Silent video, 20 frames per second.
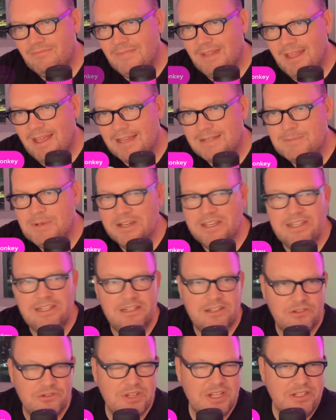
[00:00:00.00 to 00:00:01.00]
Hex Monkey,
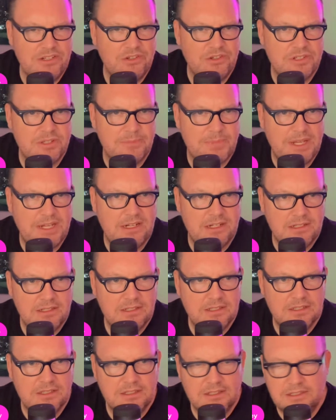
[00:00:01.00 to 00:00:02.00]
did you get your subpoena?
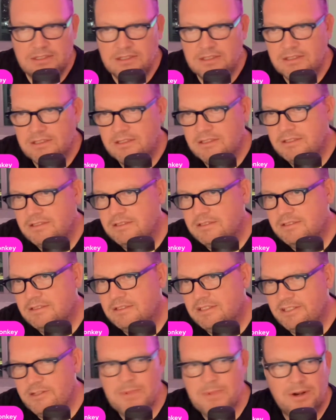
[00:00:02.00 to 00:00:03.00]

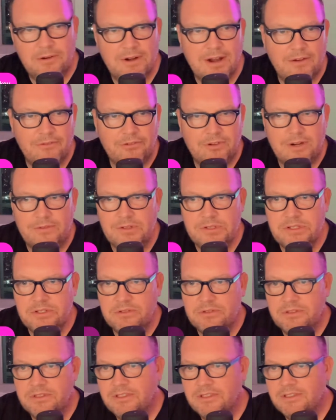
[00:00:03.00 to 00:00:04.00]
Because you've been around forever too.